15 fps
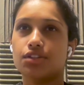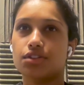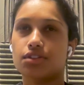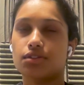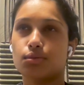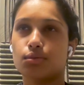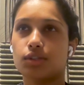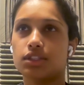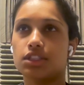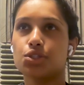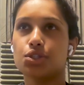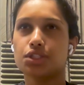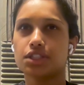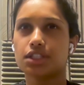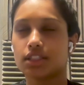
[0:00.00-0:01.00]
what's
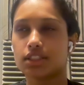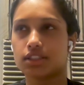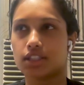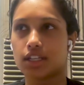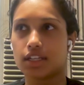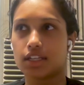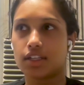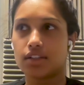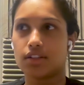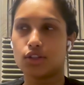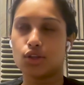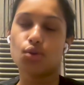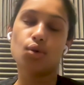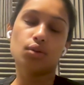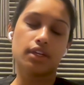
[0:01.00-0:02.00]
interesting is like you're
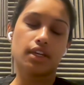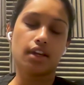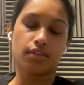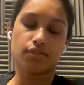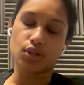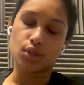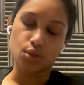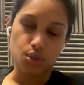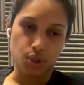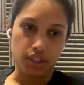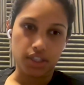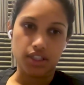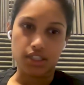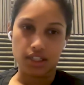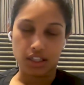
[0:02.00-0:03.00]
only ever
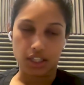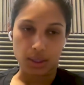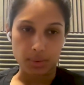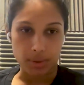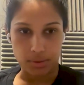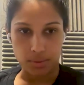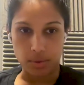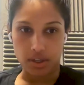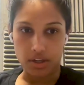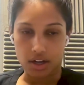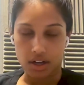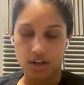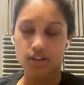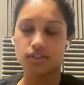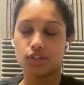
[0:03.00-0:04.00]
dealing with one
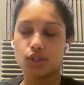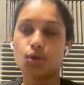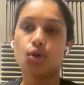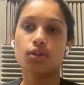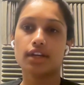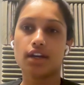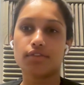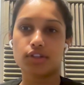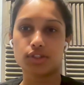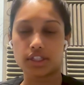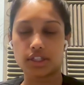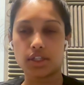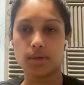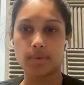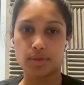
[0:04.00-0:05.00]

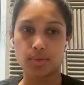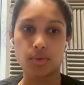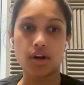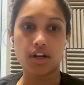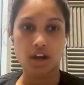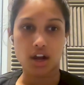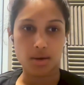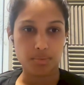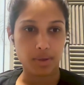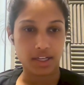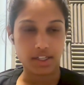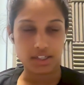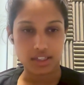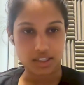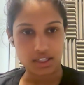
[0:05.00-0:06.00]
operand
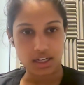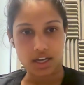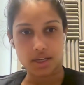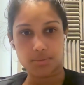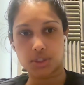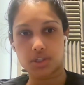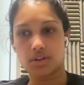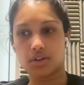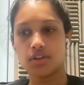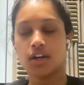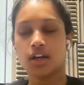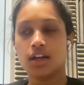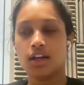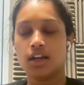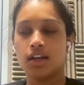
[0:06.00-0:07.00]
at a time. So
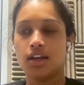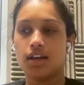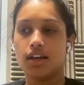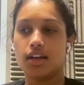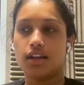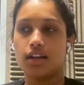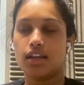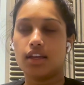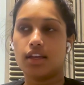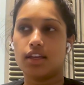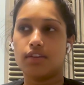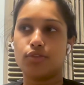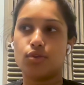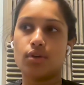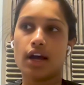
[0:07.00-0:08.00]

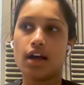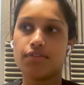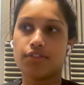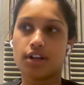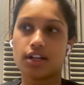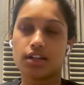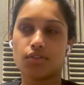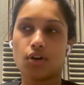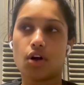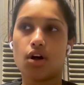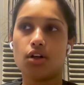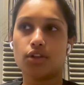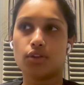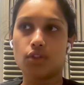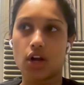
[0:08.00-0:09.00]
if you have kind of all
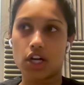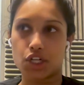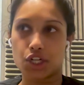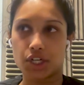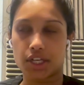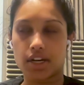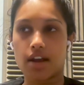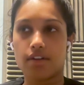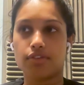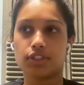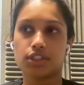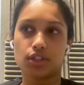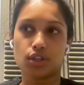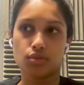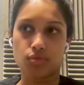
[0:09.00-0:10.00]
the logic in every
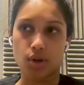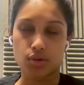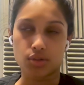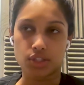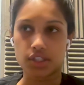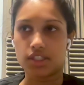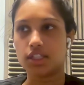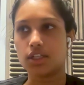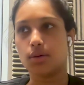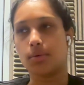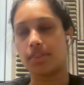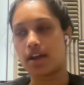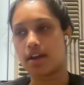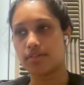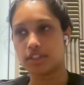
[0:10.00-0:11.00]
single row to deal with
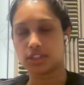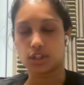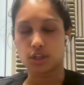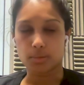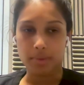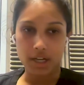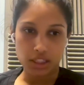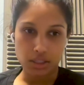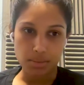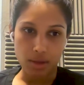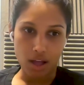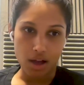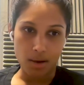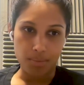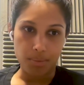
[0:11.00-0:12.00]
every single possible
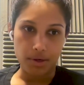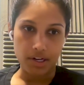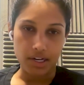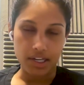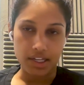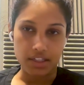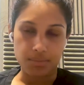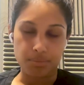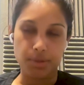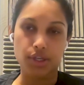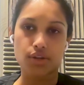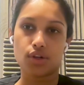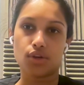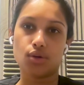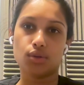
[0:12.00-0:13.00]
operand,
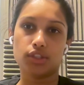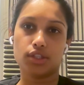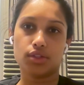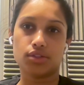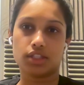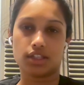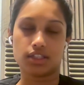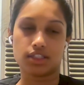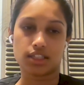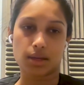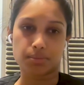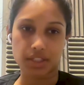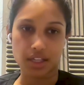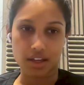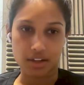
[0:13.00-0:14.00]
but you're only using a
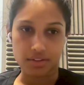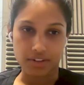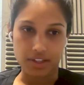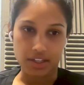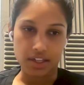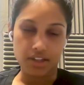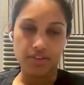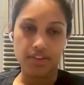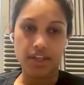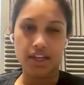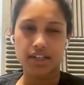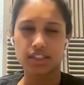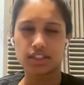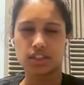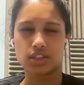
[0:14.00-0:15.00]
subset of it,
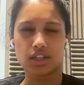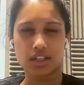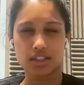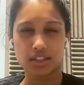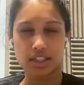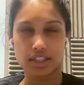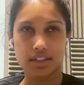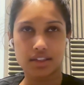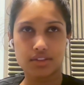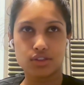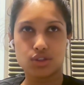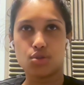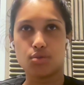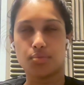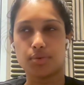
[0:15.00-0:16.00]
then it's not like
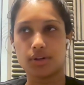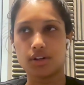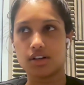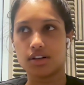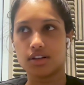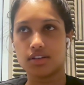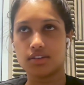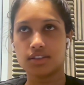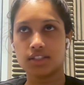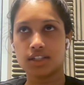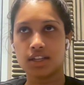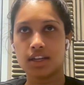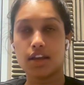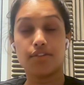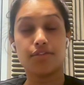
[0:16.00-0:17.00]
super
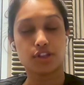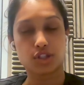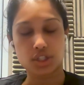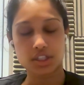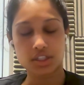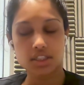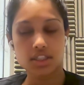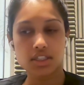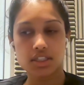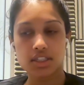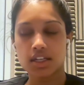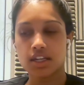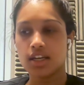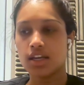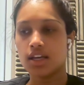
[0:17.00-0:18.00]
efficient.
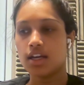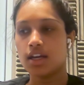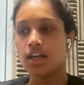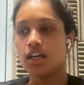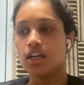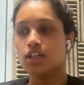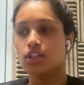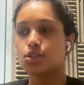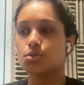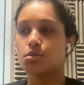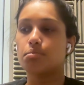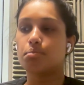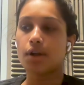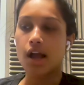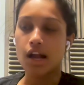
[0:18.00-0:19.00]
So
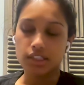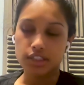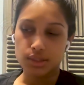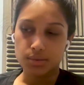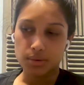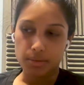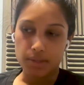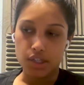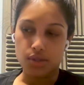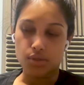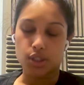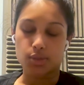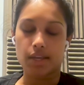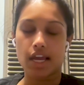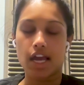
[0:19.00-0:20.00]
in practice, what we do
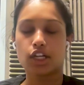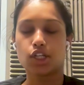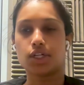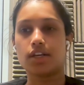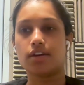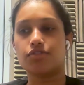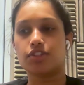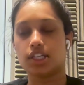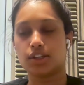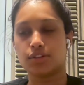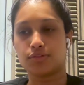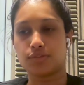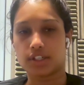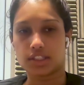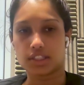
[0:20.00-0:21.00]
is we actually have
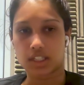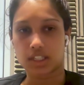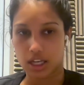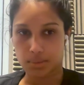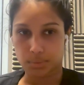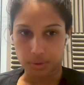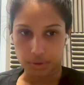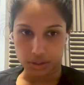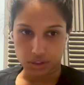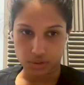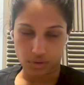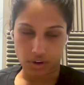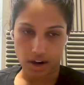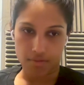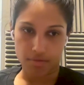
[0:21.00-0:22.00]
different tables
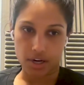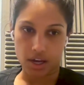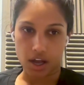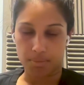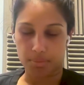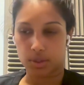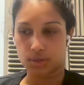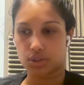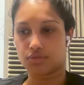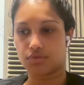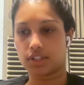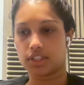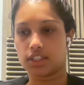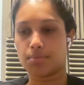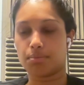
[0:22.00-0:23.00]
for every opcode. So for
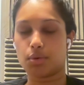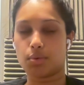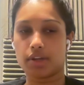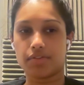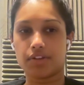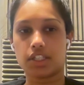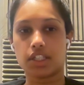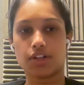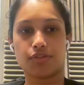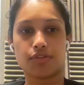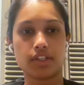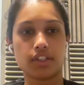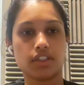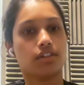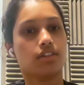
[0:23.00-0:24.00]
example, we have a
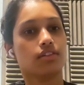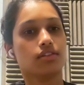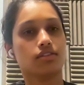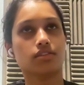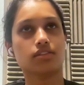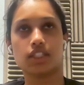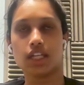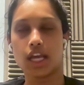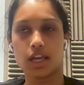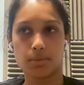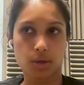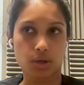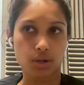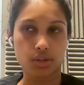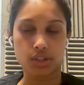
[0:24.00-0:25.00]
different
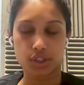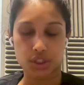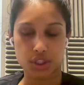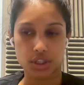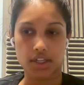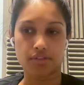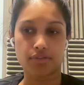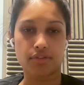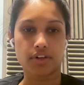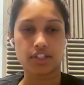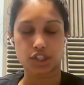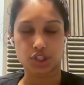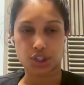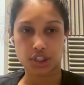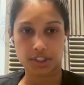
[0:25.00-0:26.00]
table or circuit for
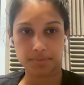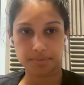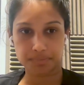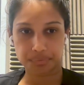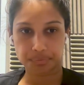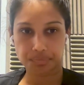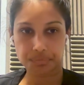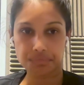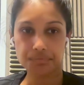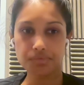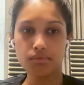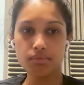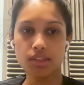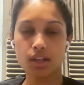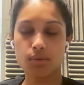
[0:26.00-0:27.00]
addition,
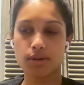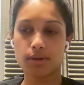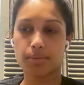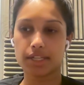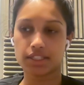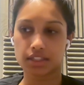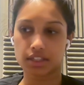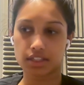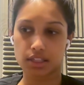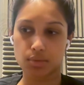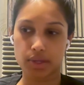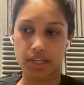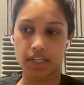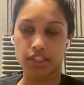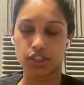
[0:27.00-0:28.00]
where basically
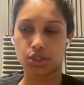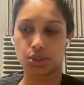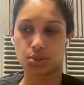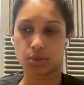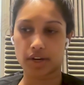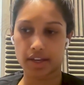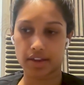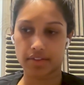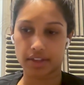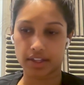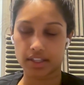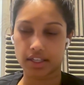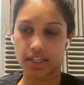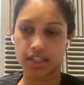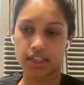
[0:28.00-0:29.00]
we constrain that
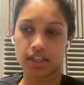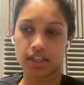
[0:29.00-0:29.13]
like